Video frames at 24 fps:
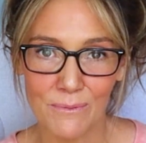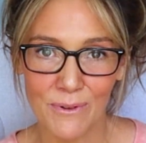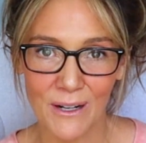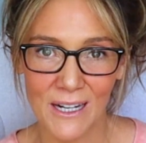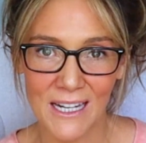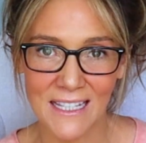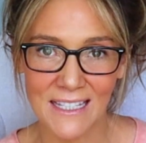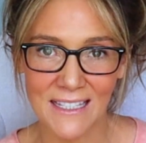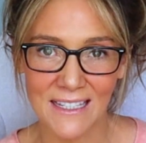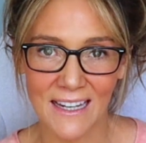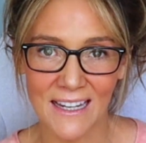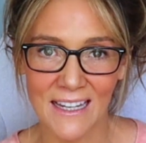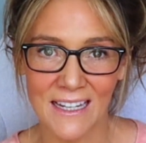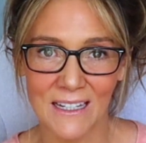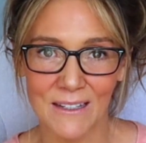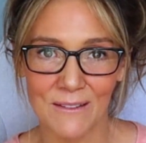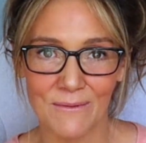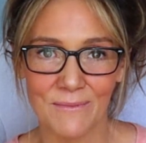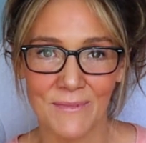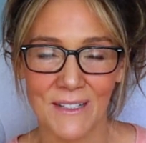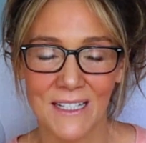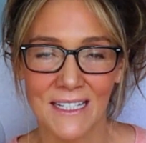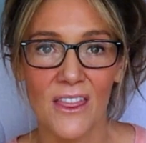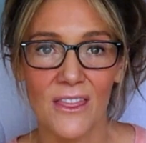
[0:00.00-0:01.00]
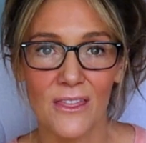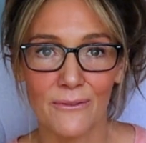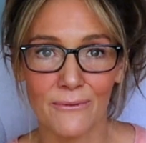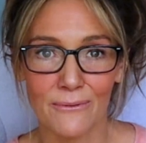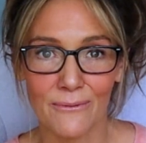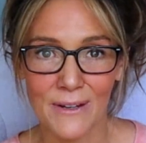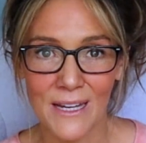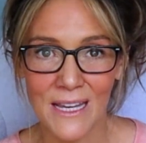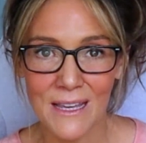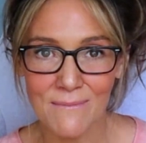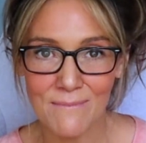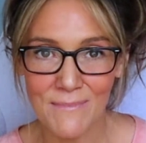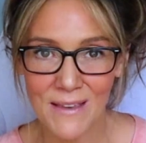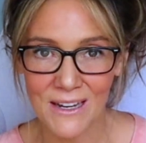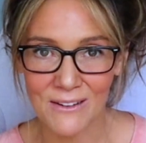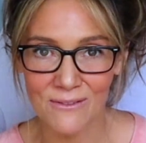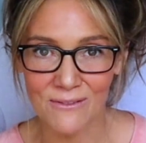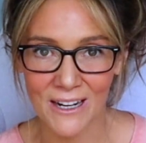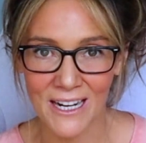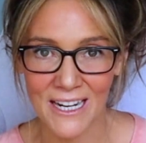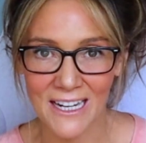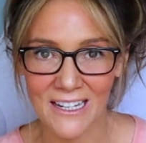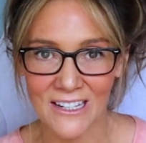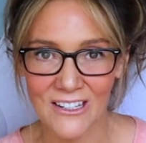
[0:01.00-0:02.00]
priced items, 3
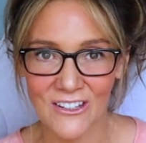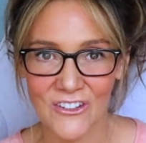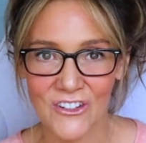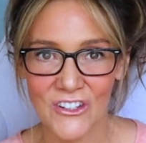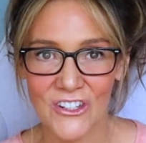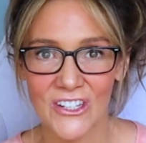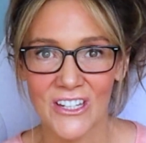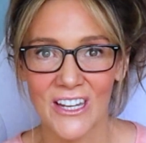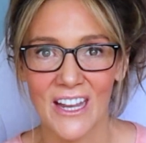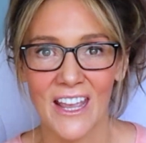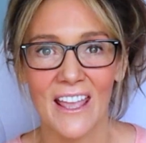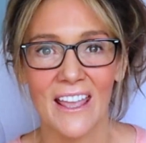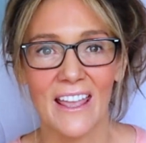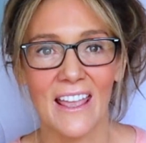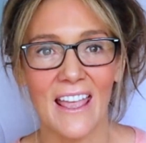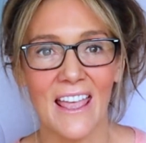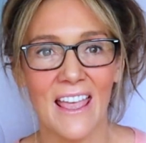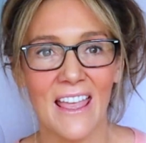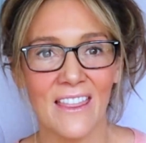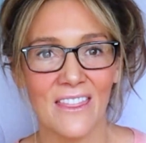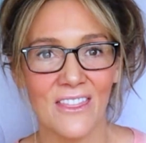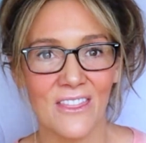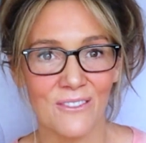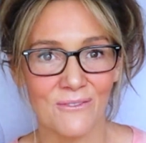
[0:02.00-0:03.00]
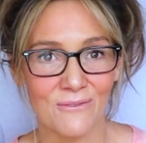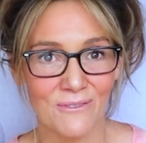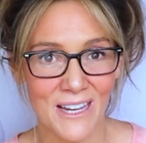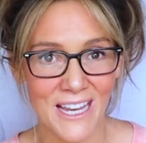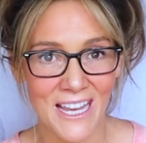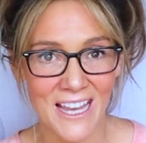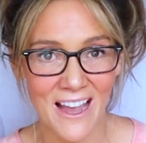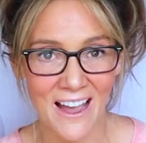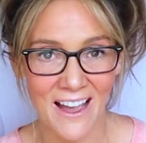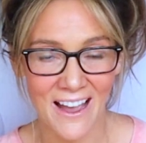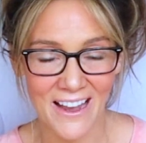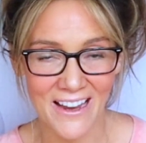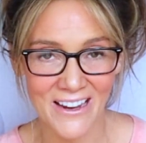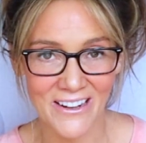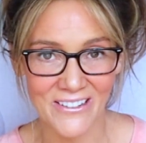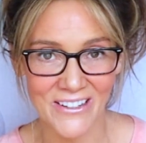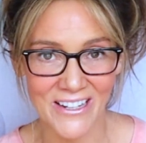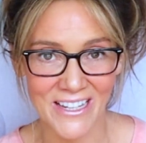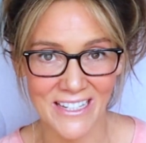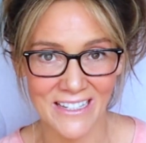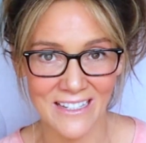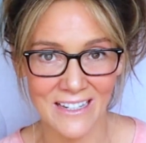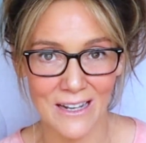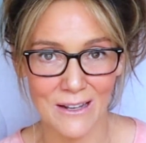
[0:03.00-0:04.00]
mid-range, and 3 higher
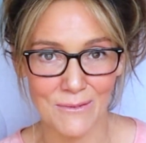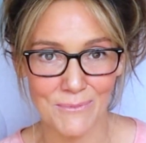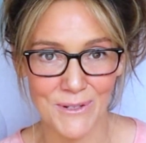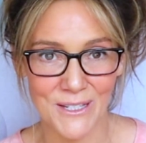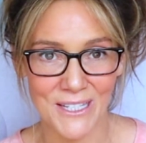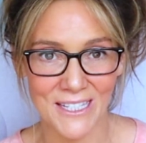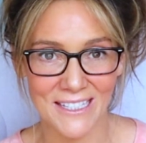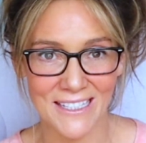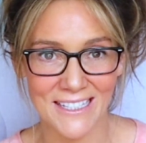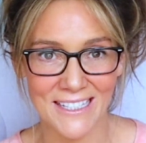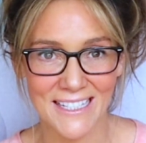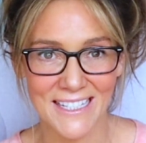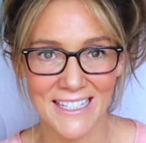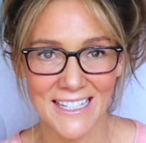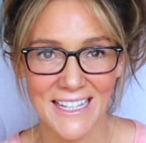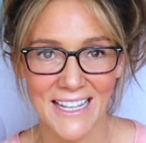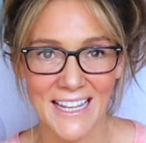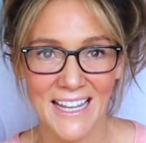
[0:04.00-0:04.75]
end options.